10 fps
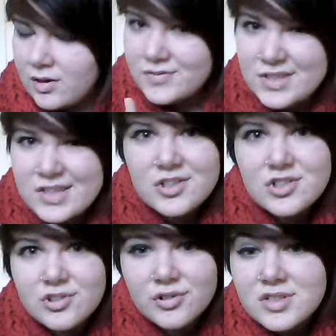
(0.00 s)
I've
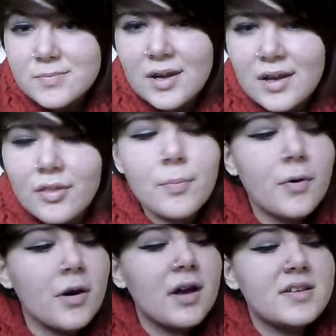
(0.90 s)
seen Sean Smith,
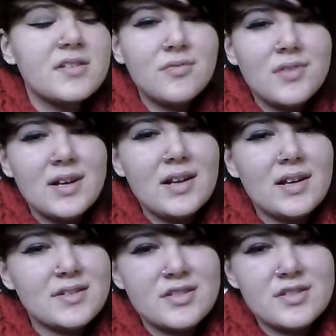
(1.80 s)
but I didn't really
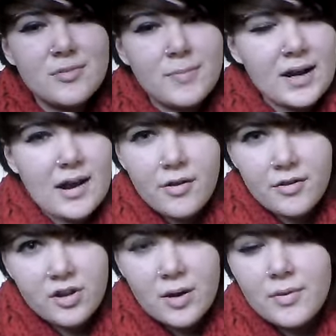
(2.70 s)
listen to the
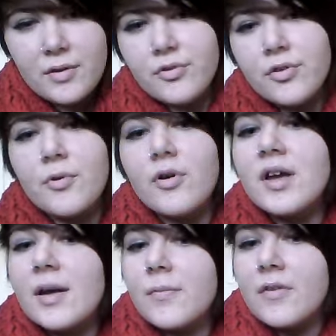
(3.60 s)
Blackout at the time, and they were
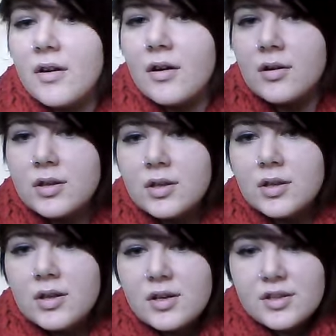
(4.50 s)
supporting MCR.
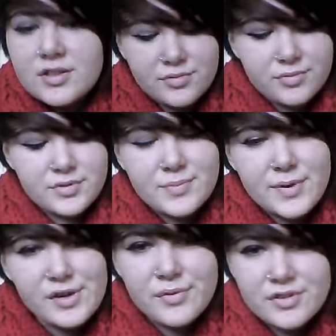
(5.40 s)
So we were
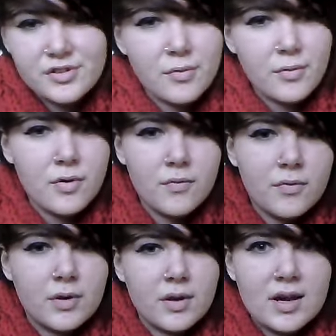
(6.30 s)
debating whether to go
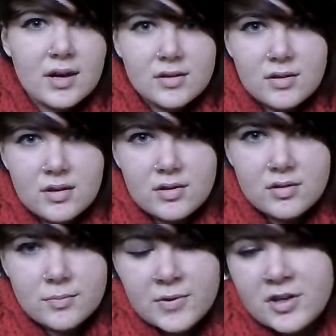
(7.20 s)
over and get
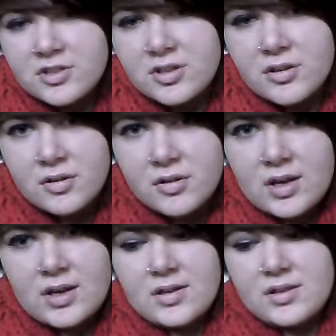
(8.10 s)
like a picture
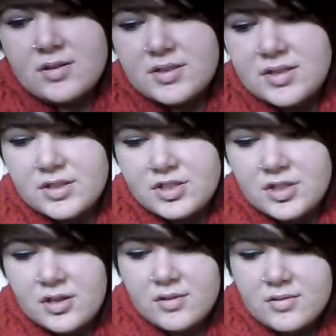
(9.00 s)
and a
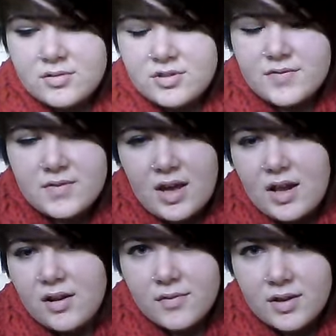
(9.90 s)
signature just for the
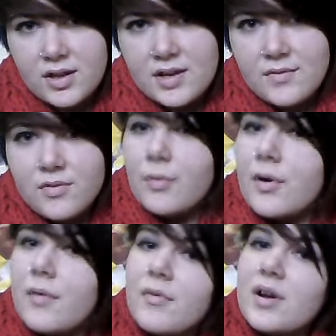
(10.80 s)
hell of it, even though we weren't
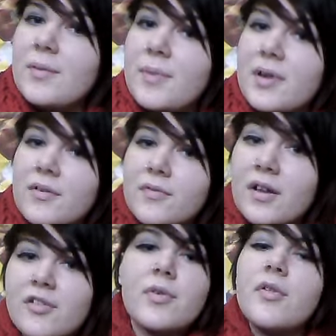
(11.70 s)
really big fans, because we
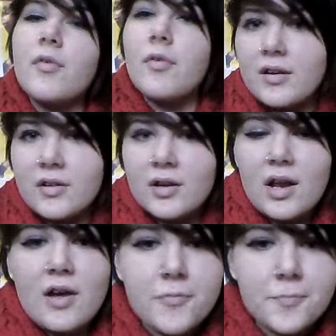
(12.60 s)
thought they were really good live.